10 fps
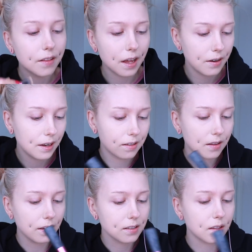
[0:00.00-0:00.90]
that is
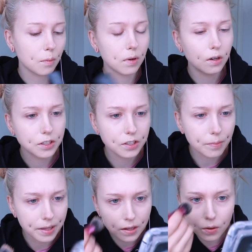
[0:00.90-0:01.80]
like similar to
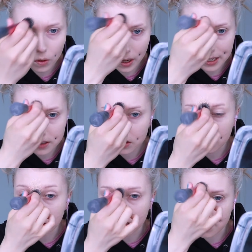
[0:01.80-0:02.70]
me who likes
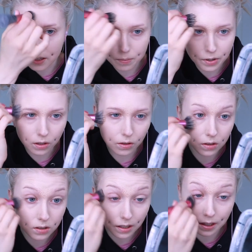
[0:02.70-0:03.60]
to change up their
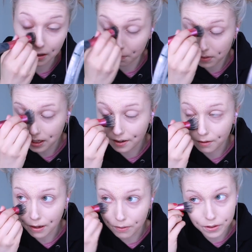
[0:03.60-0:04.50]
looks like kind
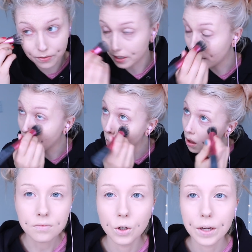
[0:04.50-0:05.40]
of every video.
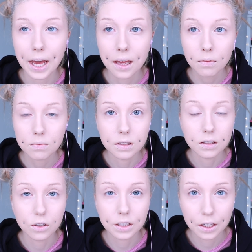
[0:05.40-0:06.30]
Okay,
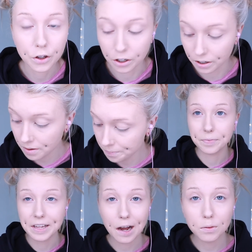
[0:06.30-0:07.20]
it's looking good.
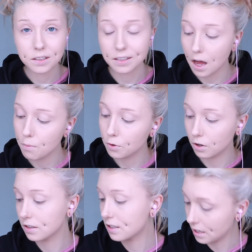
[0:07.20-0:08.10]
Now it's time for
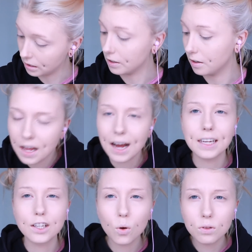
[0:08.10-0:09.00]
concealer.
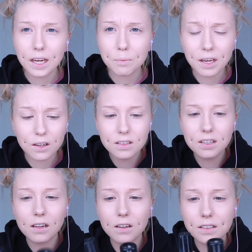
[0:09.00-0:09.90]
I don't like my
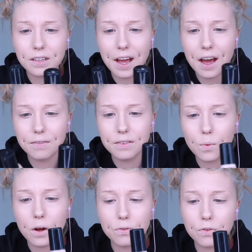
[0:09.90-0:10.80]
concealers. I have the
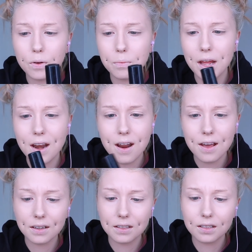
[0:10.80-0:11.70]
one from
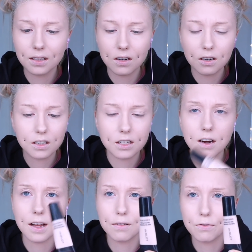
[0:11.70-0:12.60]
NYX, Gotcha,
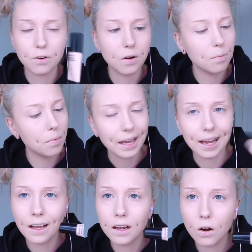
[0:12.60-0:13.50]
and from
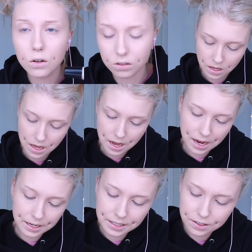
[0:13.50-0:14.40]
Inglot.
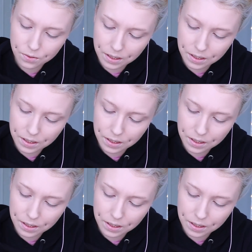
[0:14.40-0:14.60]
I need to